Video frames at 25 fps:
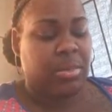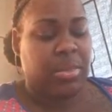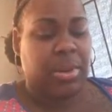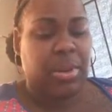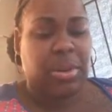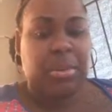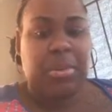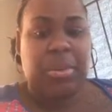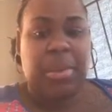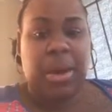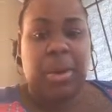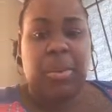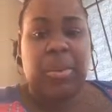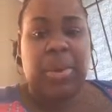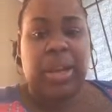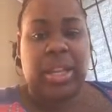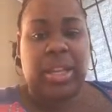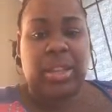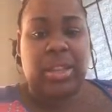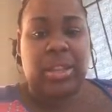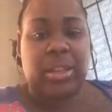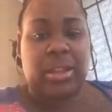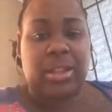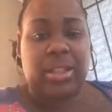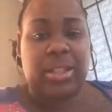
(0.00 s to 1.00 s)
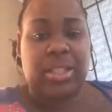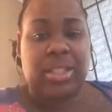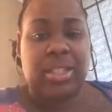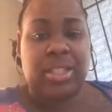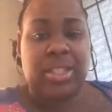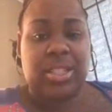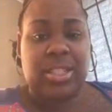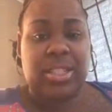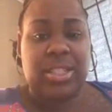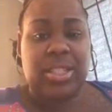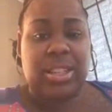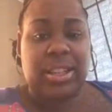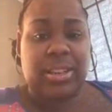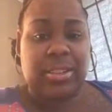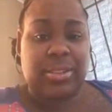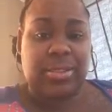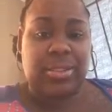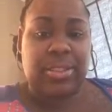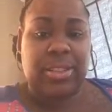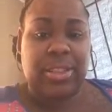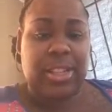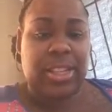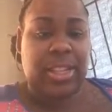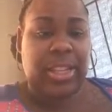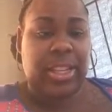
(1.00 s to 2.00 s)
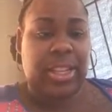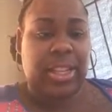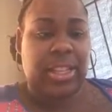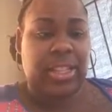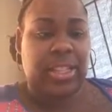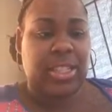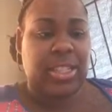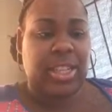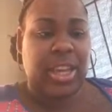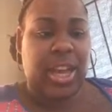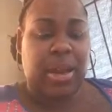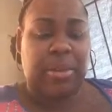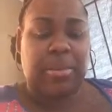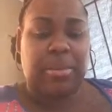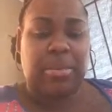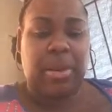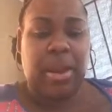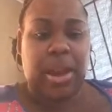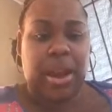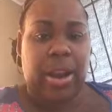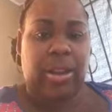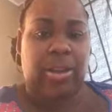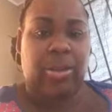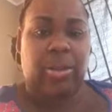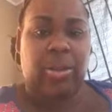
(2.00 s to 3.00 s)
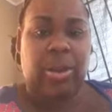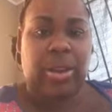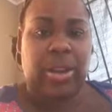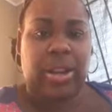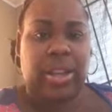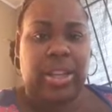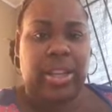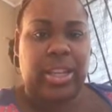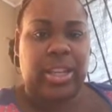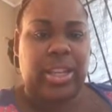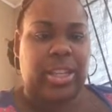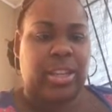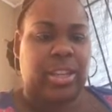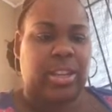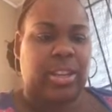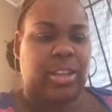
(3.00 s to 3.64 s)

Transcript: but my weight loss is definitely a top priority.